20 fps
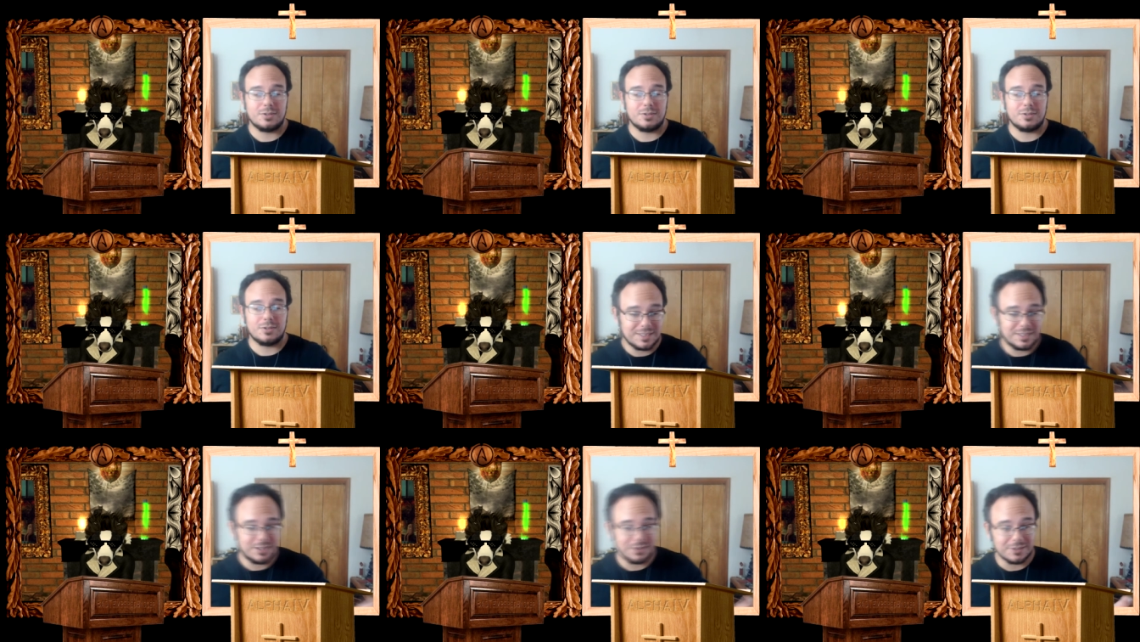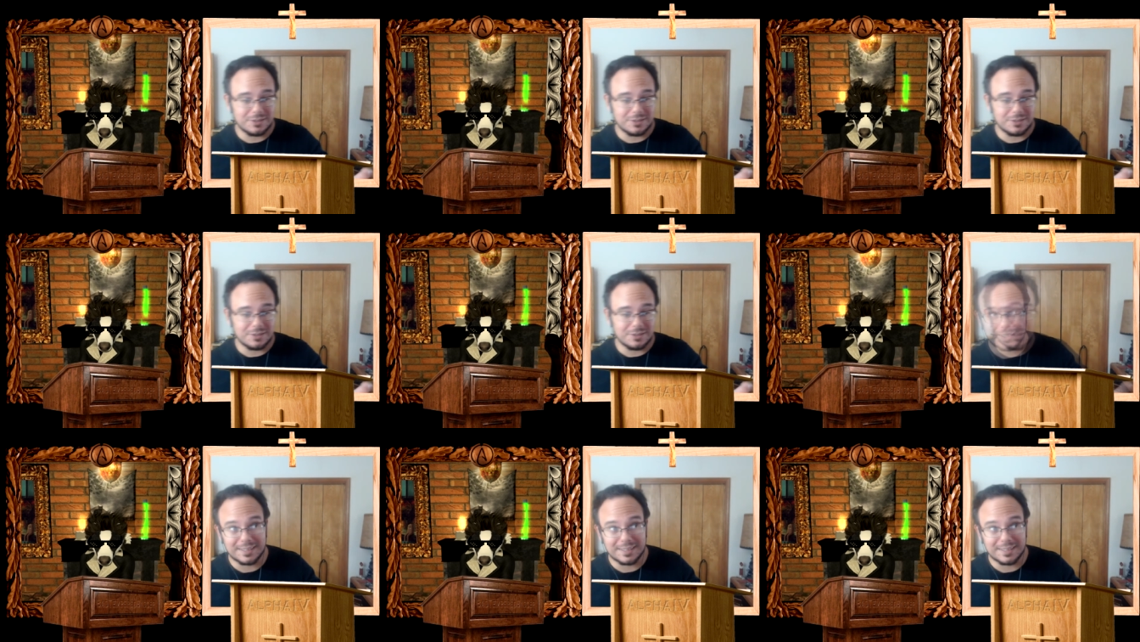still
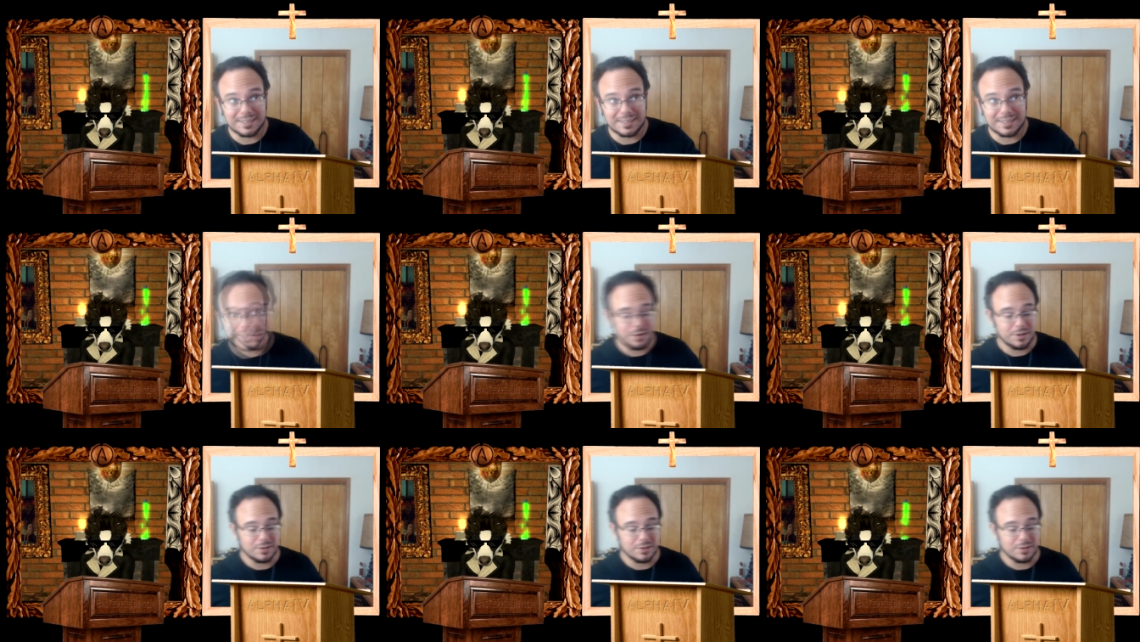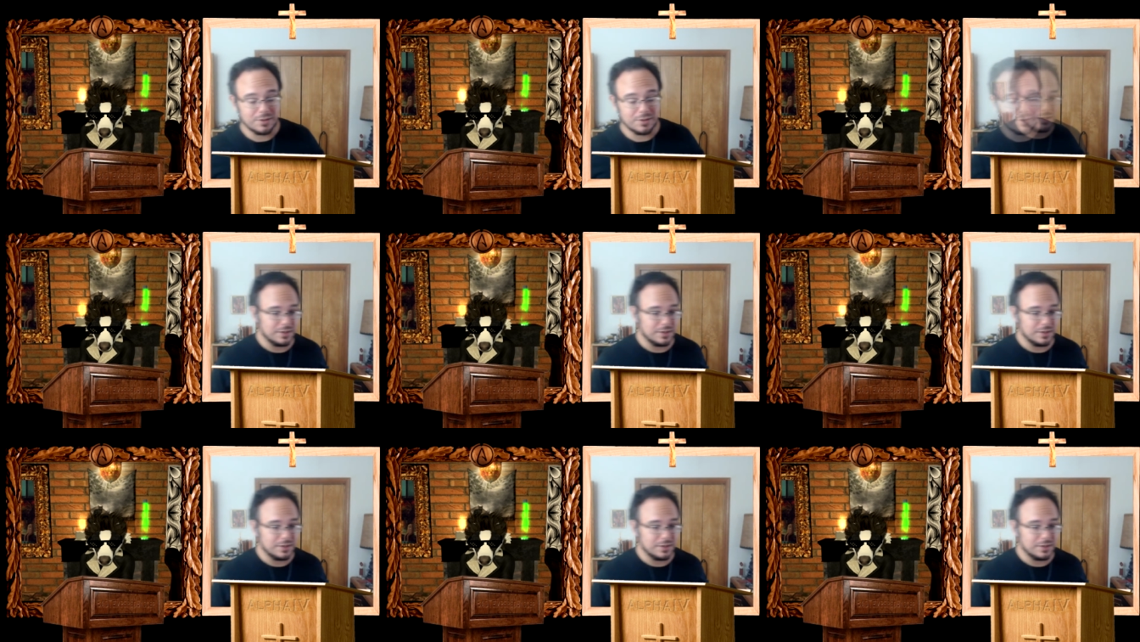technically part of the
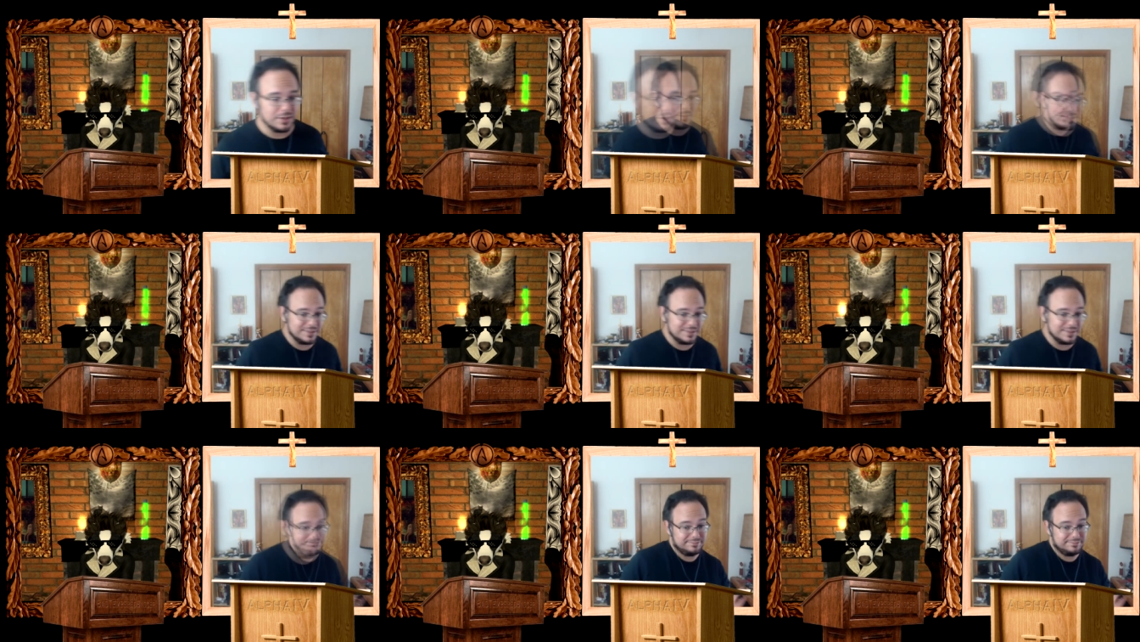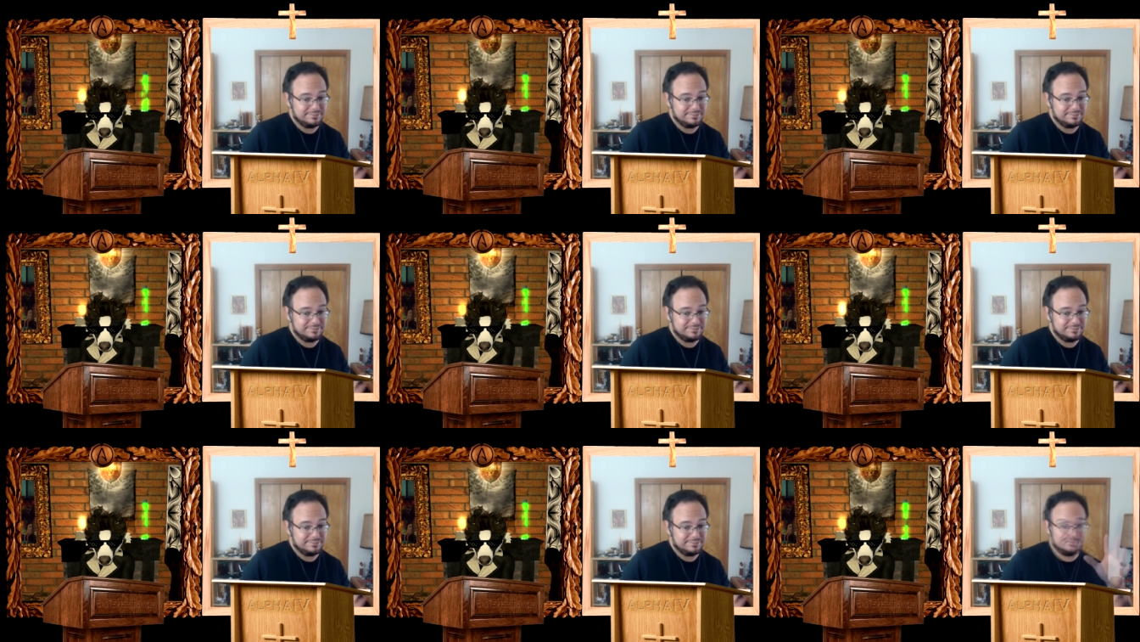EU. I mean,
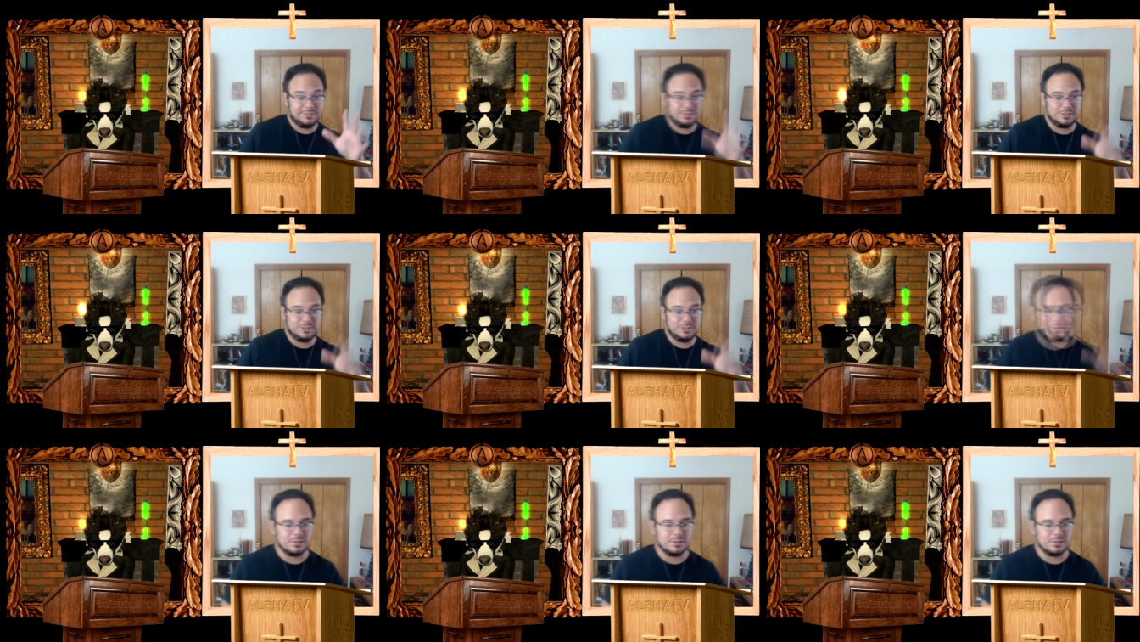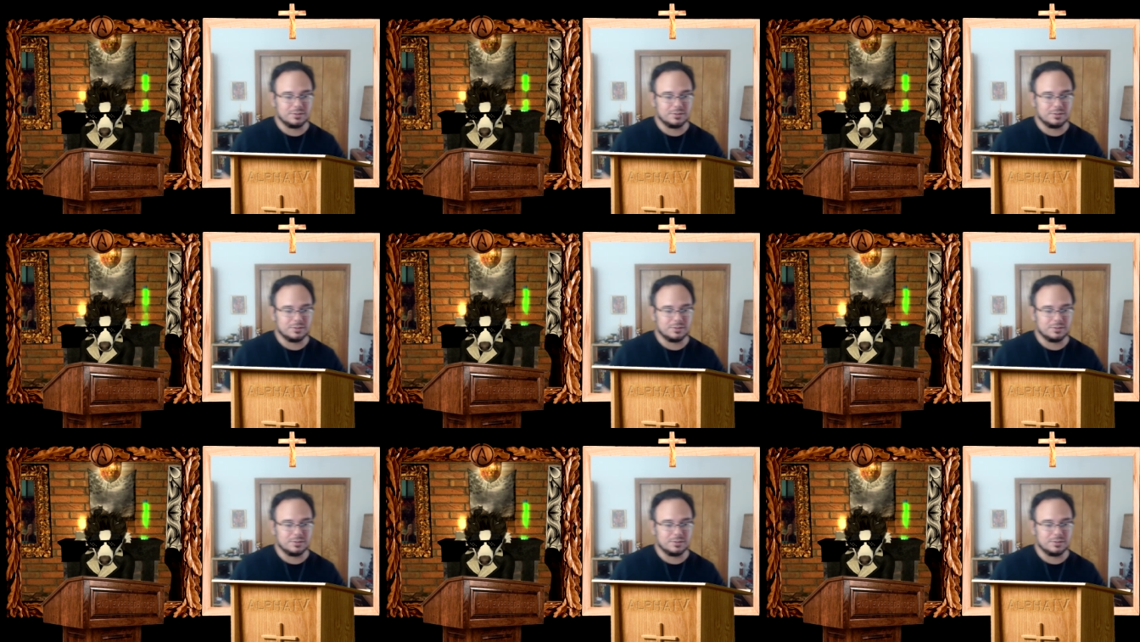sort of.